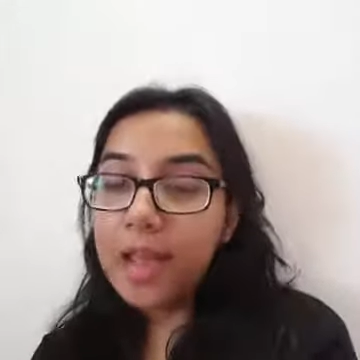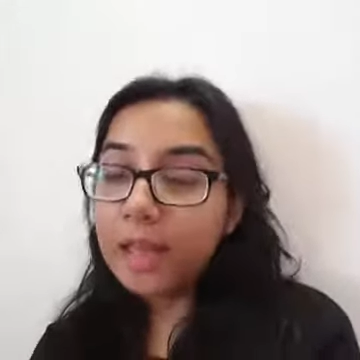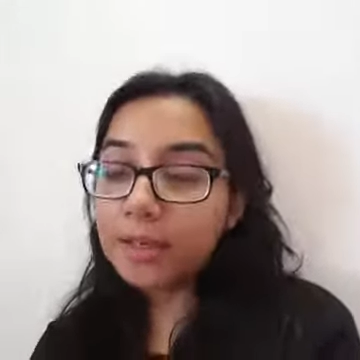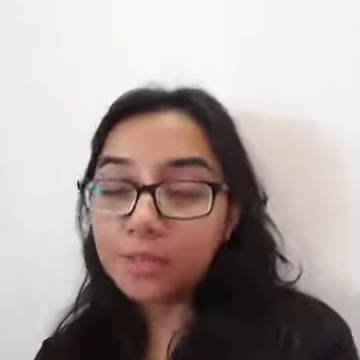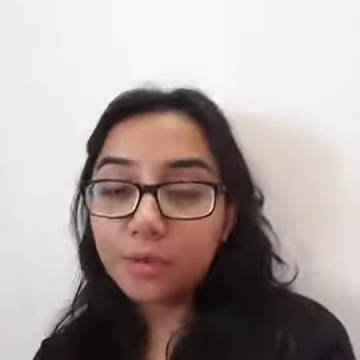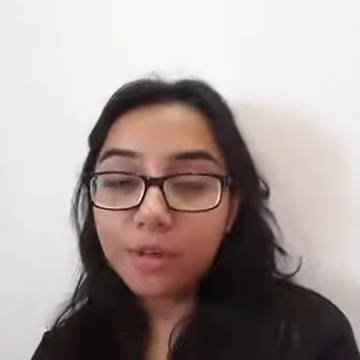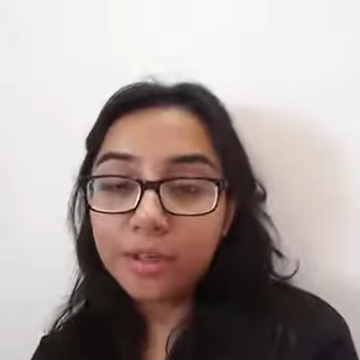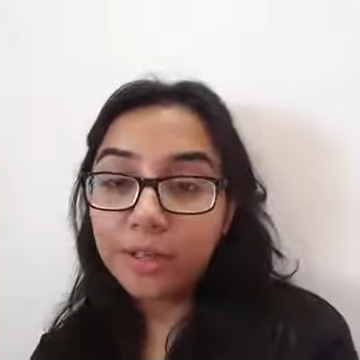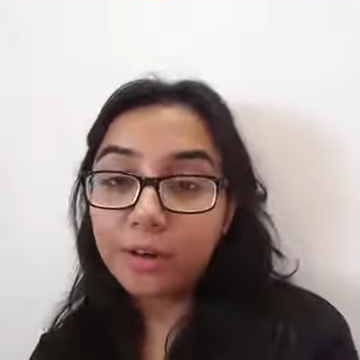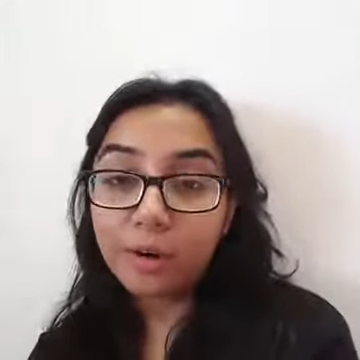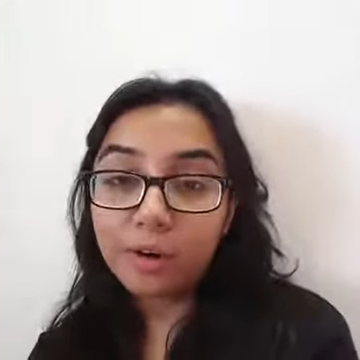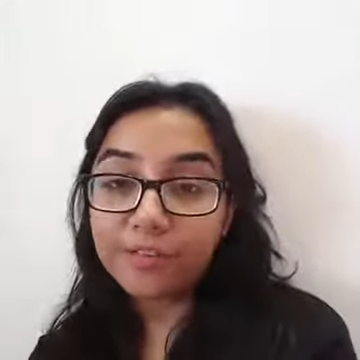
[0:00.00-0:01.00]
and it's going to take
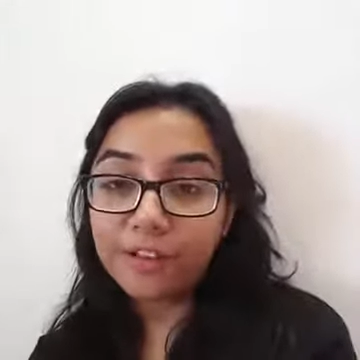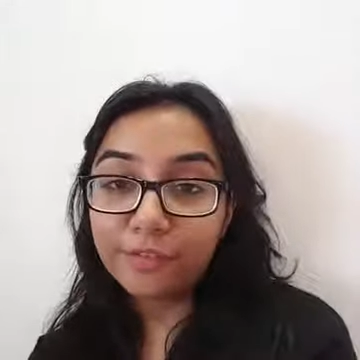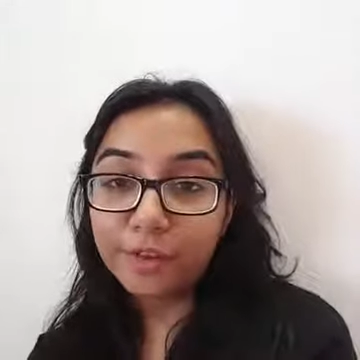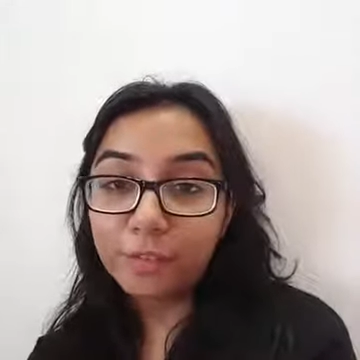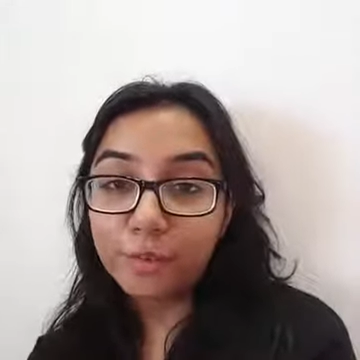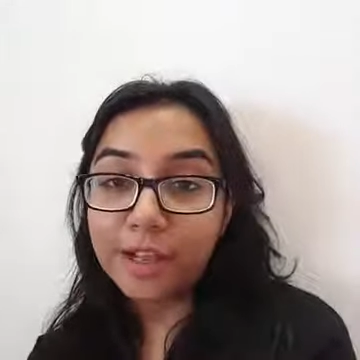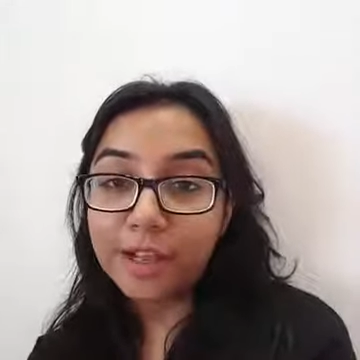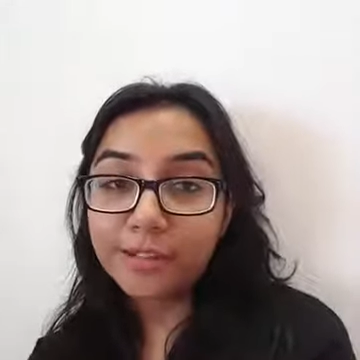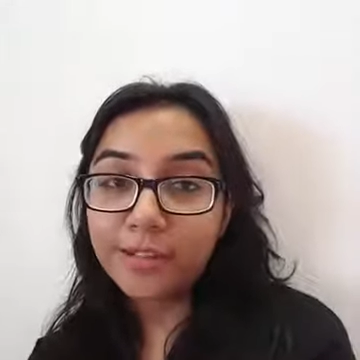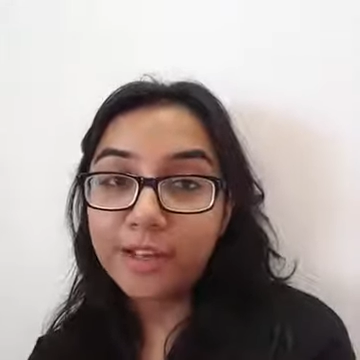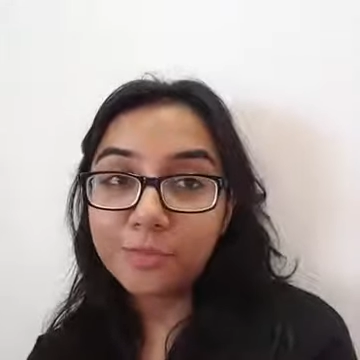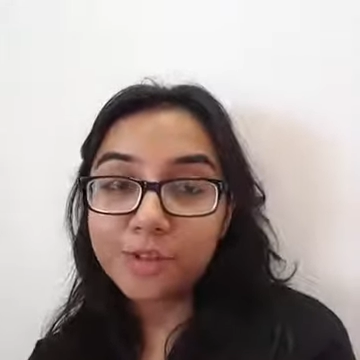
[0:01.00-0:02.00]
a lot of effort more. I
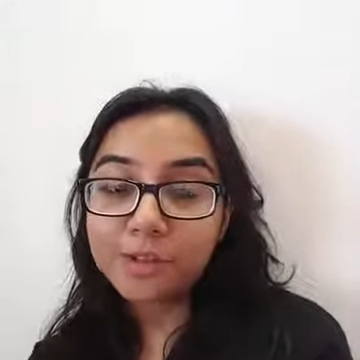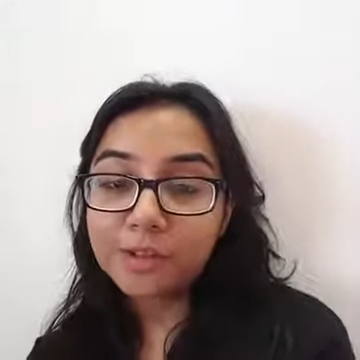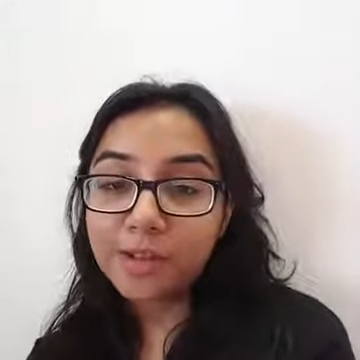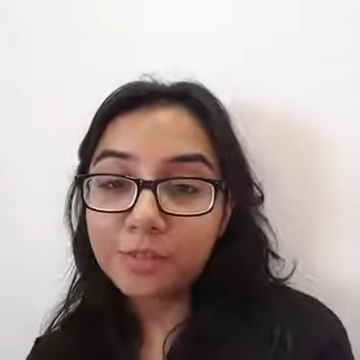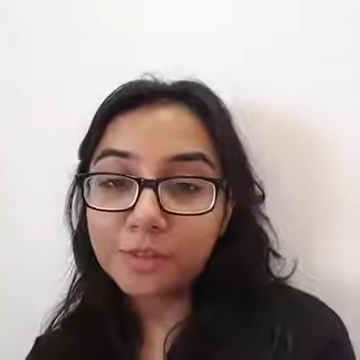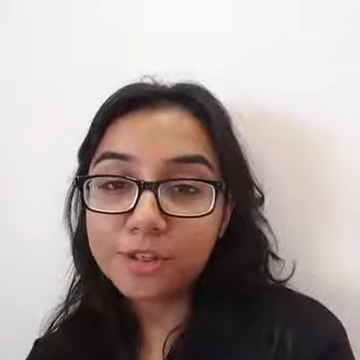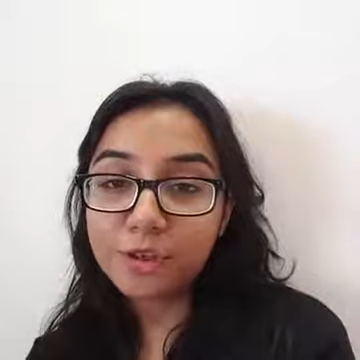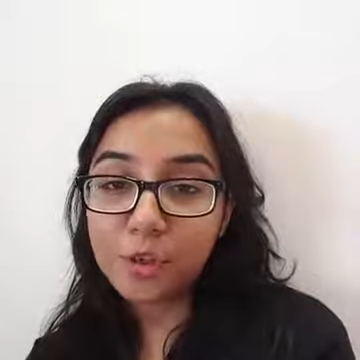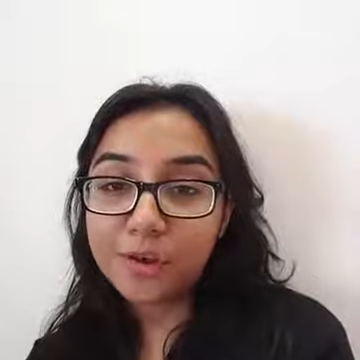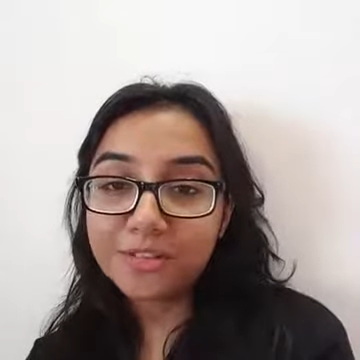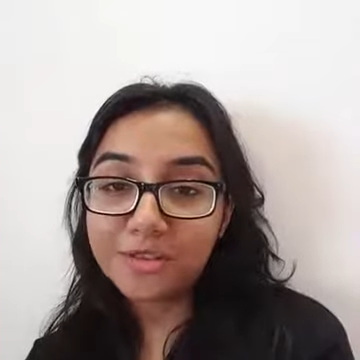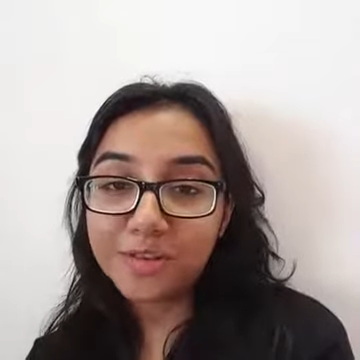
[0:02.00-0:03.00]
think I'm just I'm just
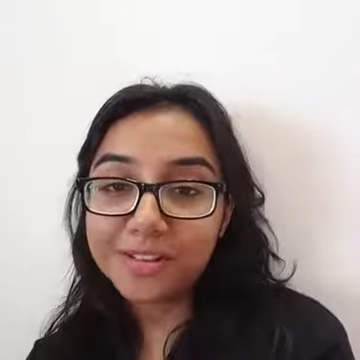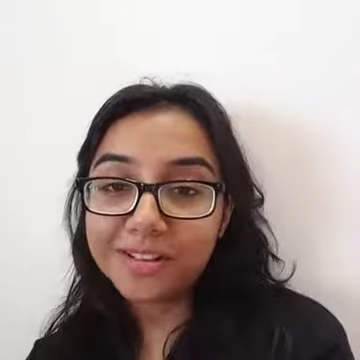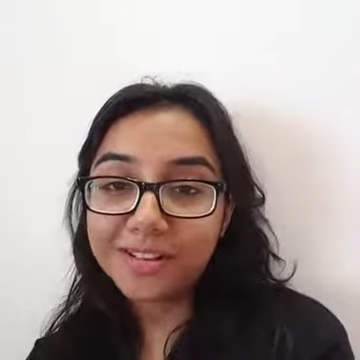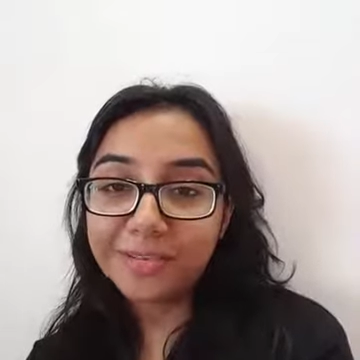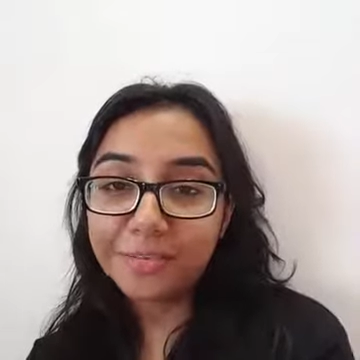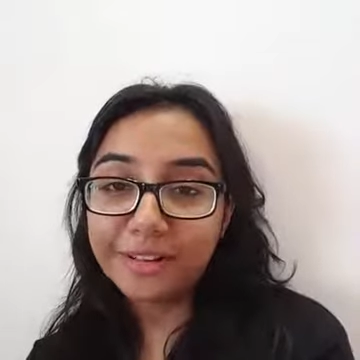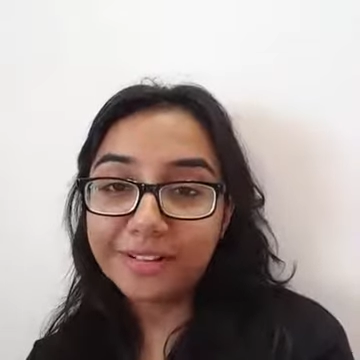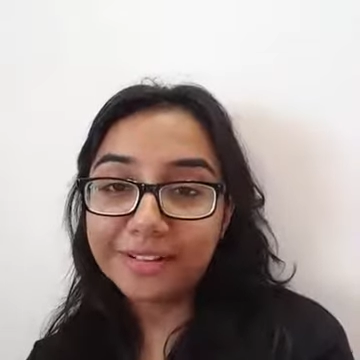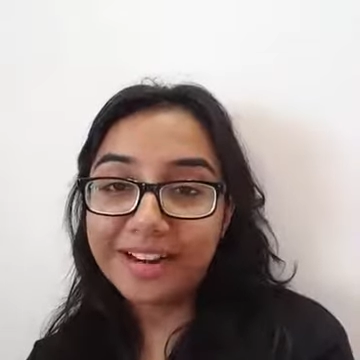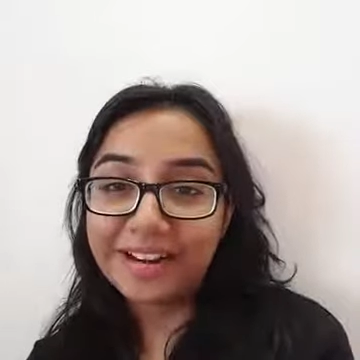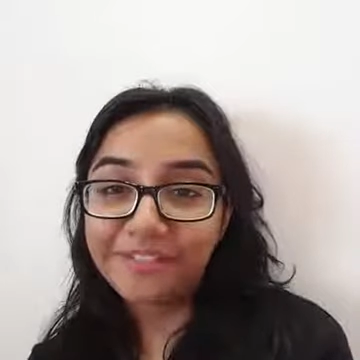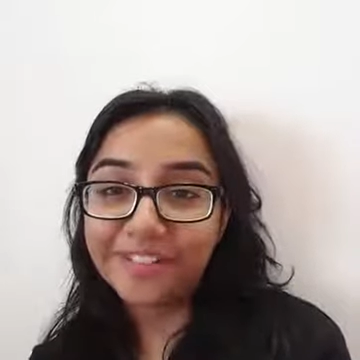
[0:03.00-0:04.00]
not interested in putting
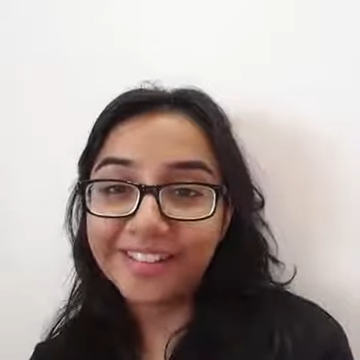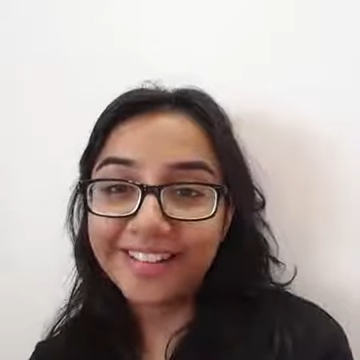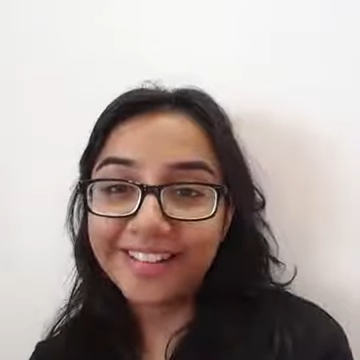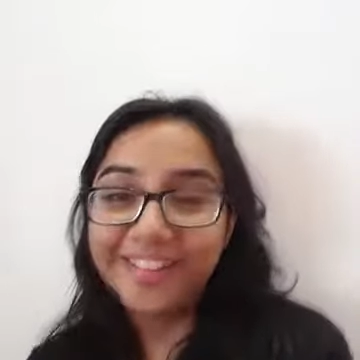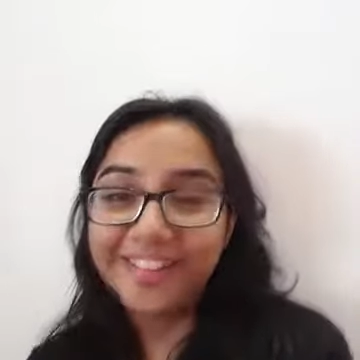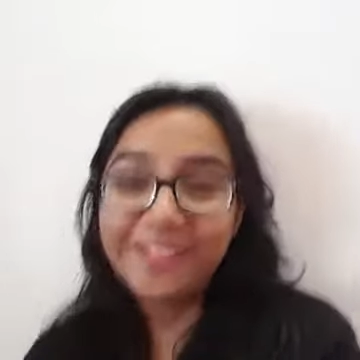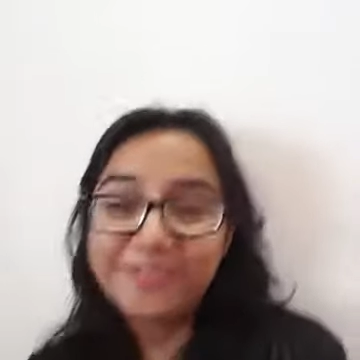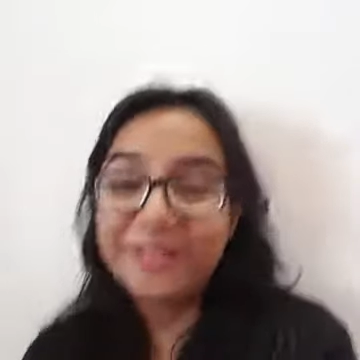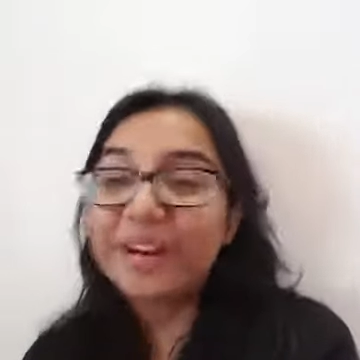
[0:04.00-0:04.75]
that effort again.